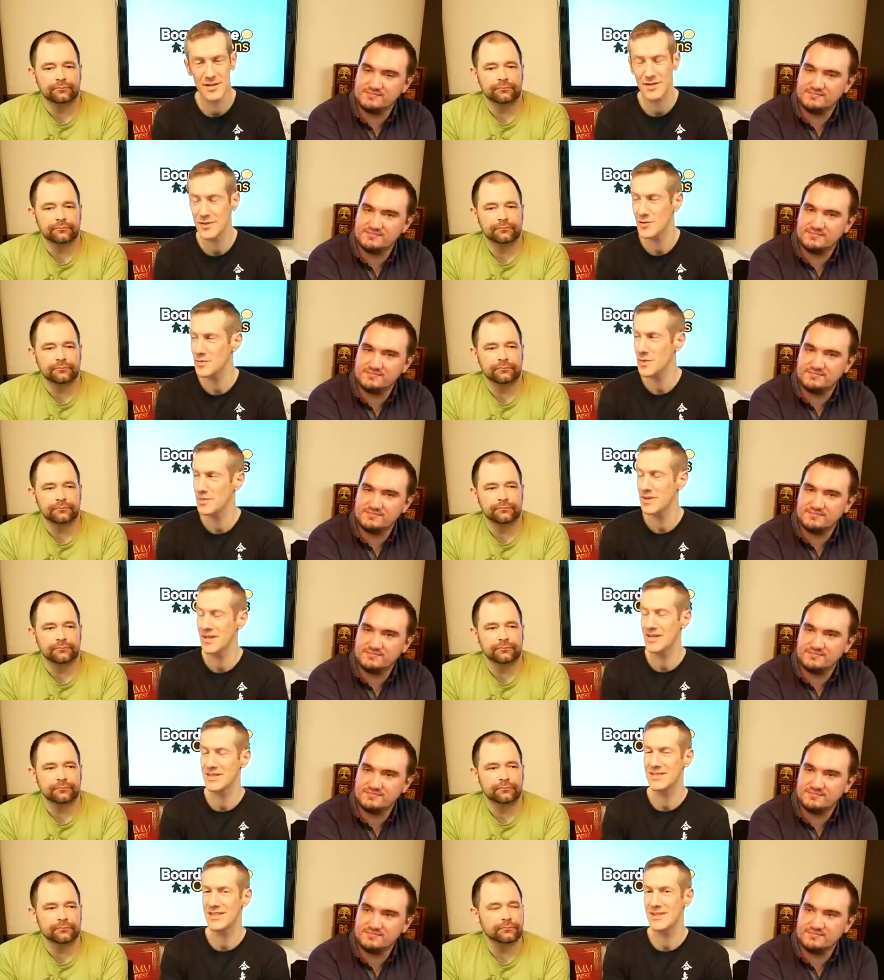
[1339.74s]
Speaker 1: you'll probably
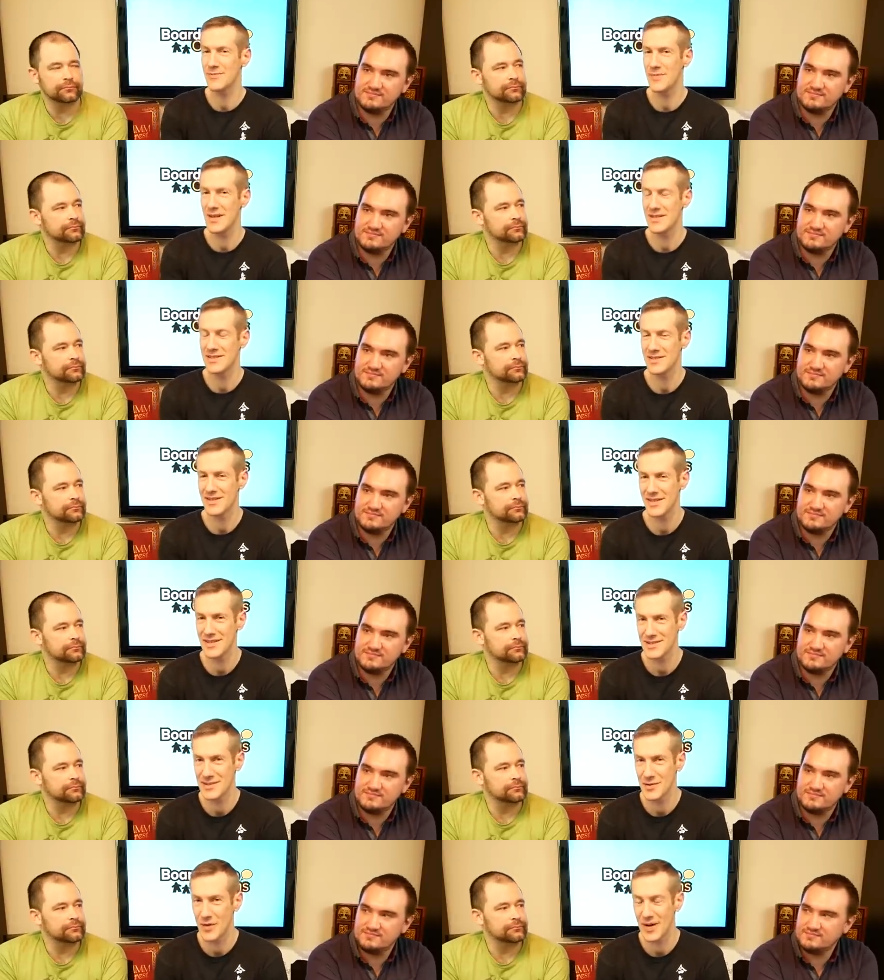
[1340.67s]
hear Steve mention that
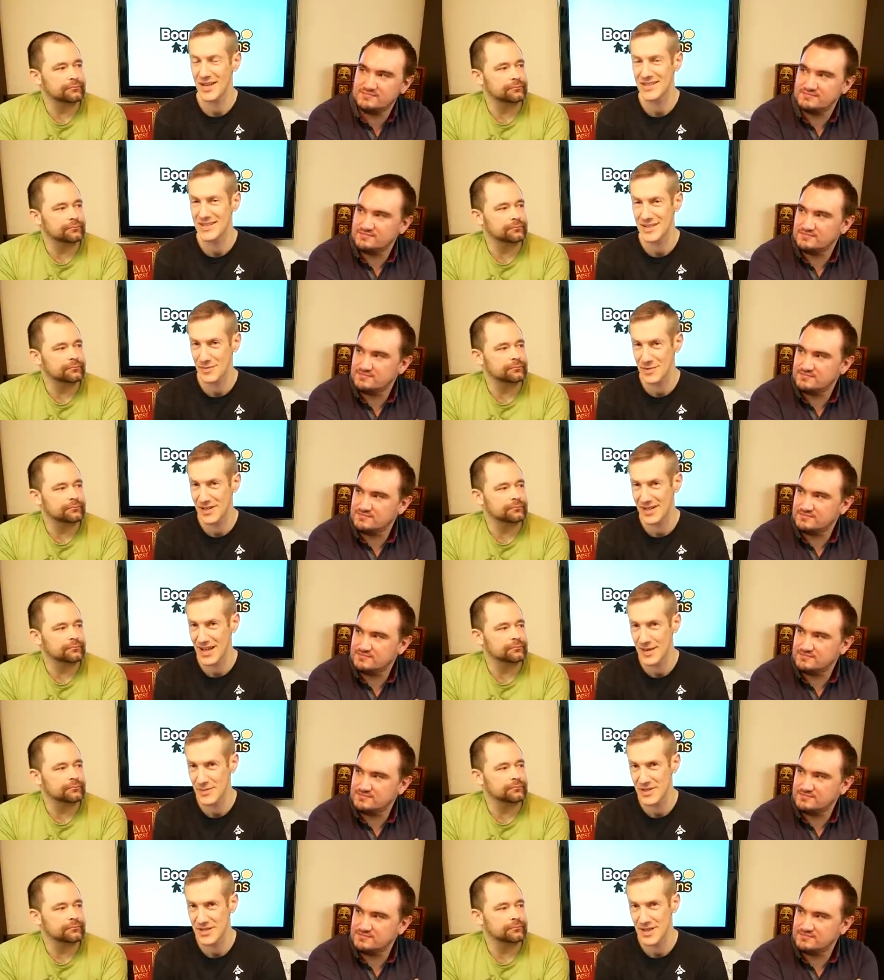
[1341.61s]
it's quite a similar
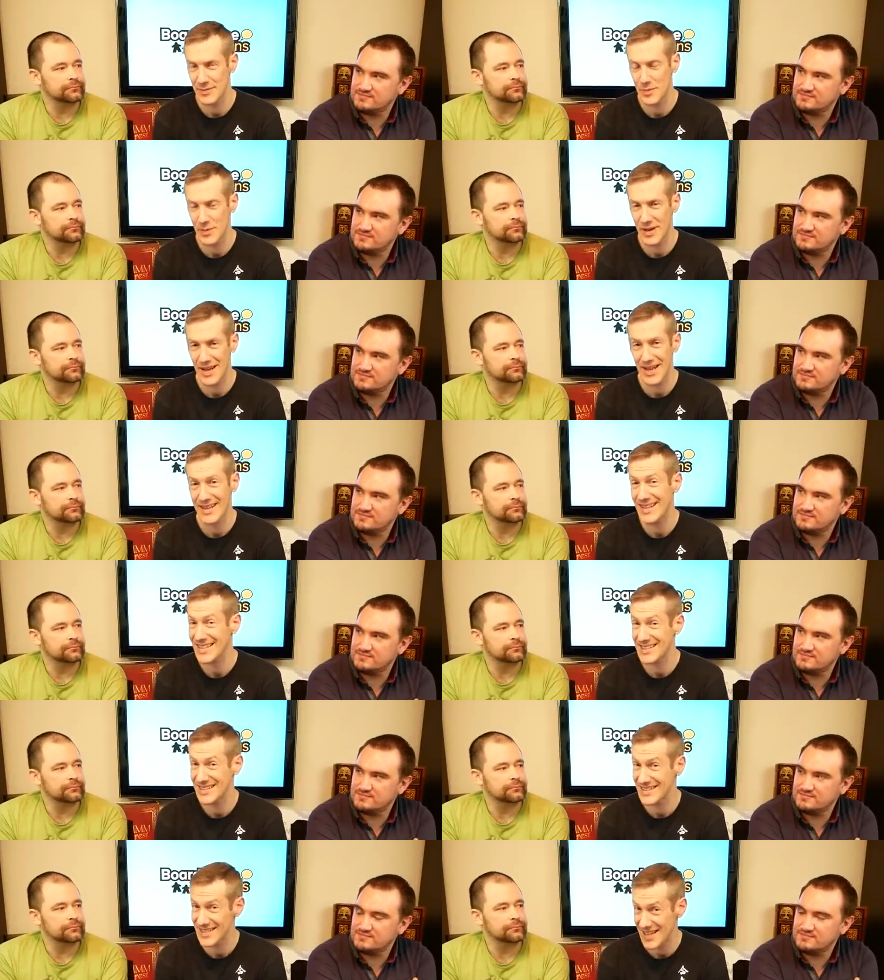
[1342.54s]
game each time you play it, and
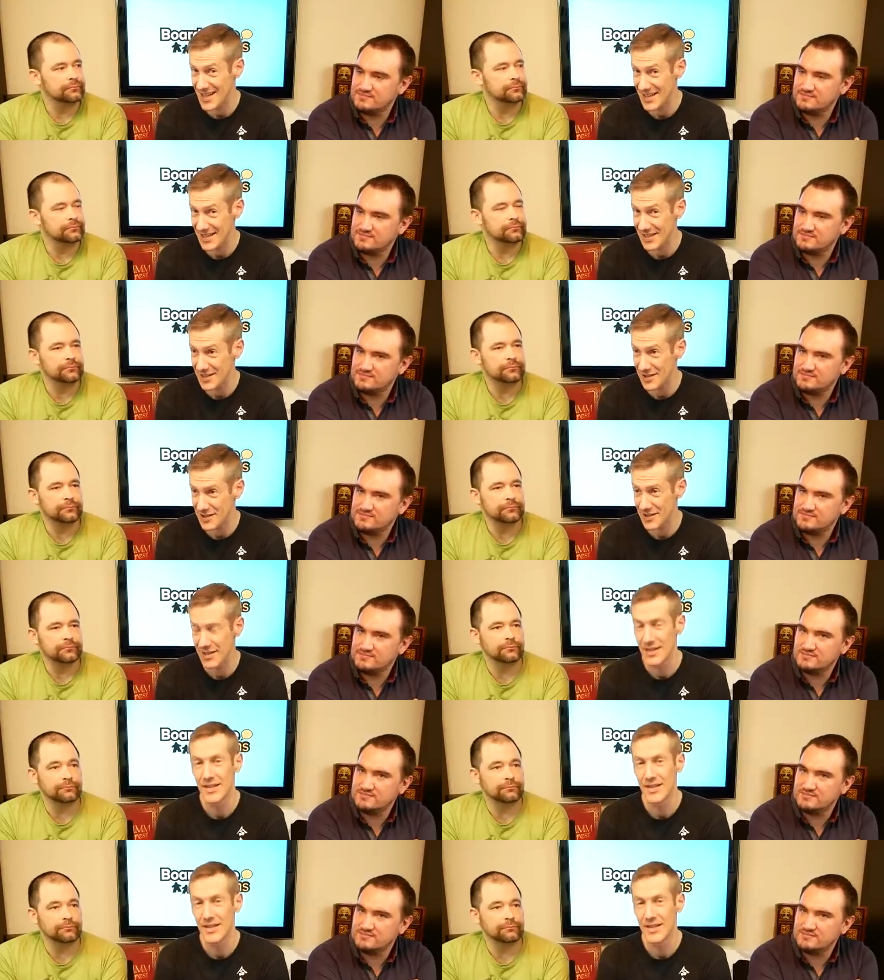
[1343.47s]
that's Scythe.